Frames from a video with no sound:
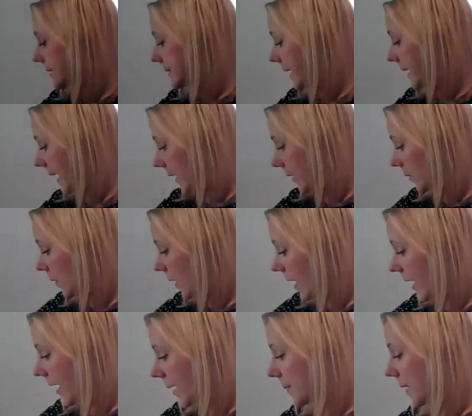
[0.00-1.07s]
Now,
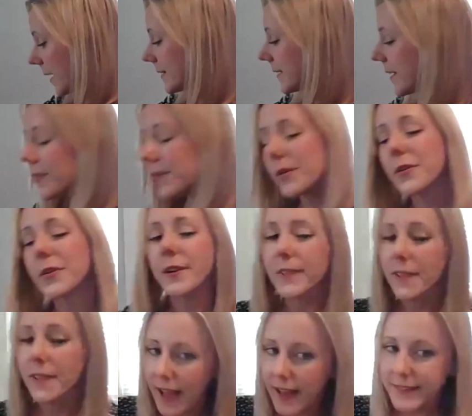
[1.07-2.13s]
another
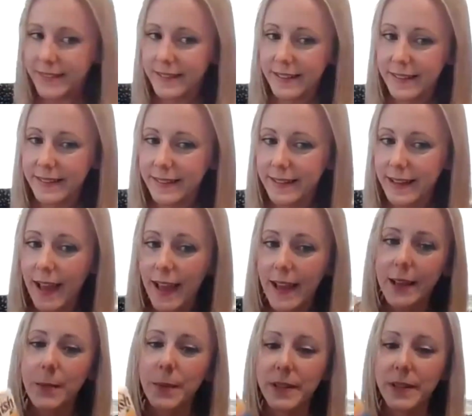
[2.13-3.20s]
classic
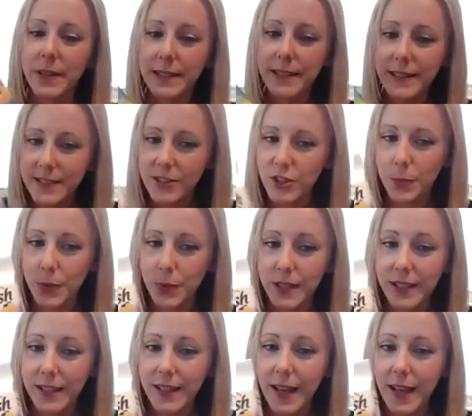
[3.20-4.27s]
snack, but I needed to
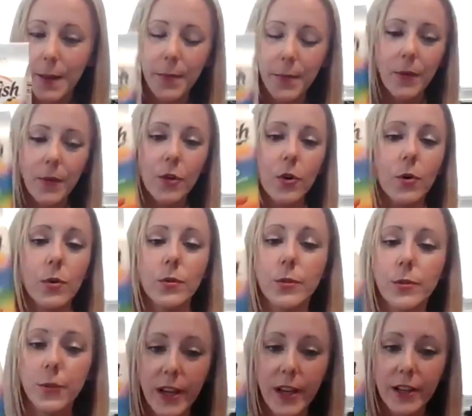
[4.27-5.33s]
bring it up,
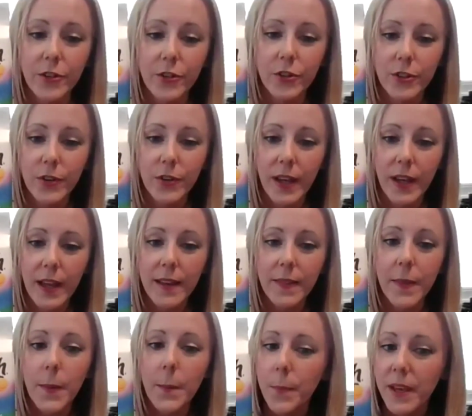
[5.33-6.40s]
goldfish.
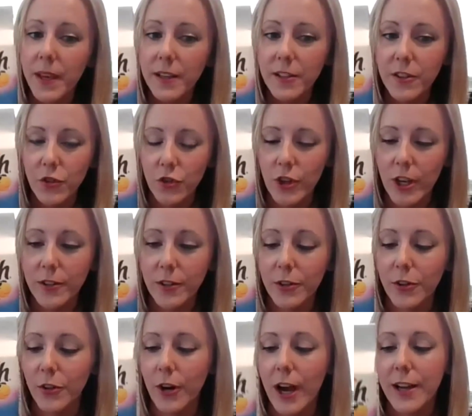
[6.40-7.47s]
Okay, the baked
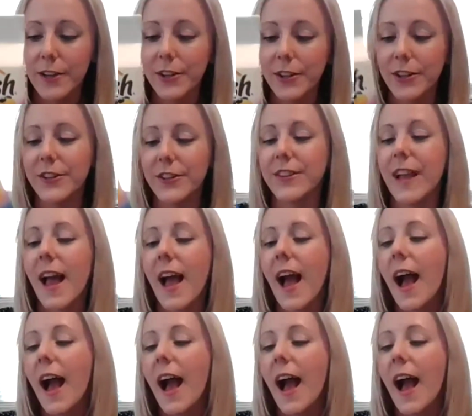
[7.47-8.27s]
cheddar crackers.